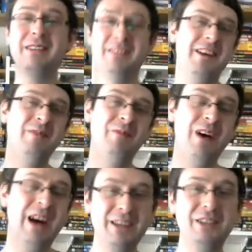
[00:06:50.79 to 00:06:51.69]
dumb
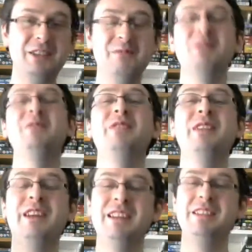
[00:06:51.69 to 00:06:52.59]
action movie
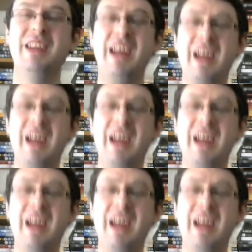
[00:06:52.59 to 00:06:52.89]
that is